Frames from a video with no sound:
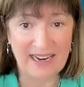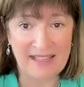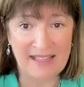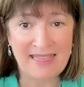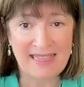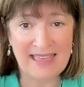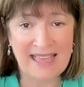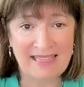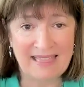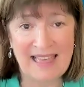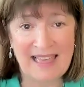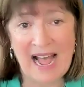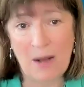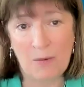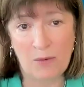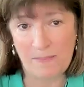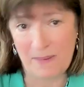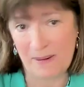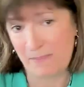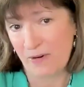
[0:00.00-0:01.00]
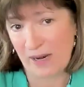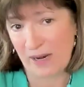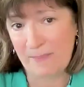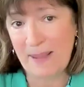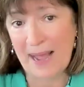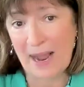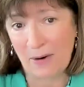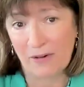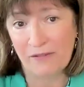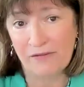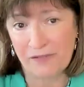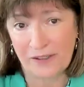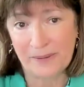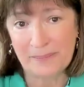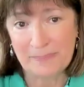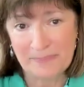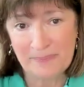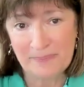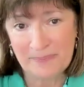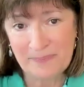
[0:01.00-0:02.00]
And I think that would be pretty
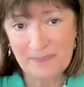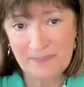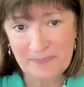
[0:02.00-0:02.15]
powerful.